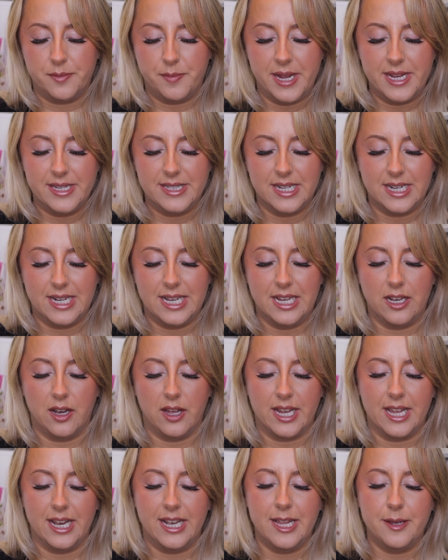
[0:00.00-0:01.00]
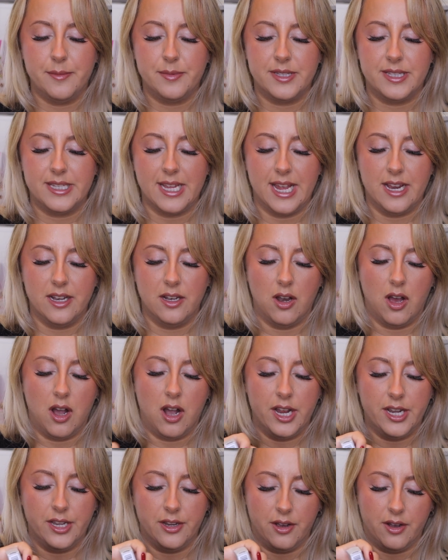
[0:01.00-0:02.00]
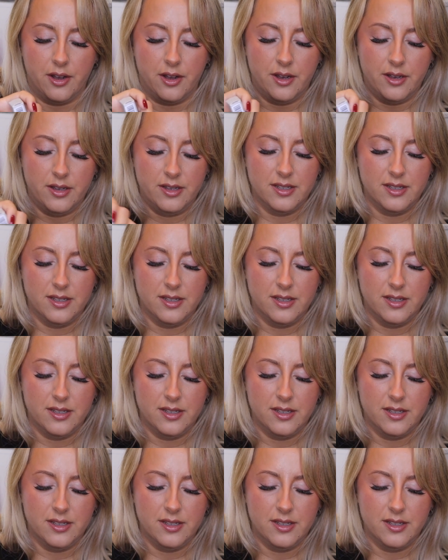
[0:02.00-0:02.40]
basically like a lip stain liner.